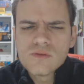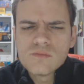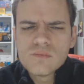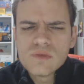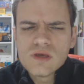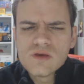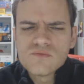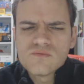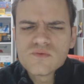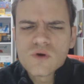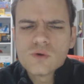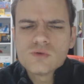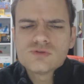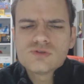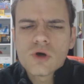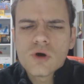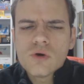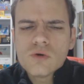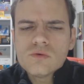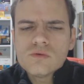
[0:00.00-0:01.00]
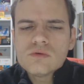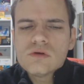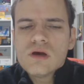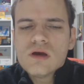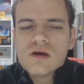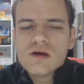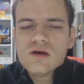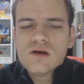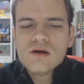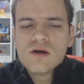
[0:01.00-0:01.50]
the Miifoto
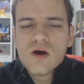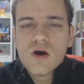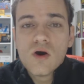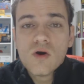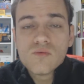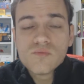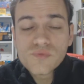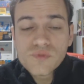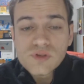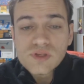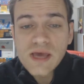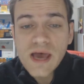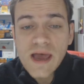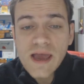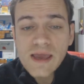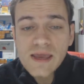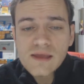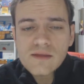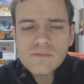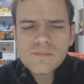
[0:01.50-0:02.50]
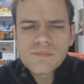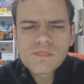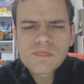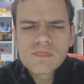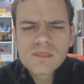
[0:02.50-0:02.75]
of the day.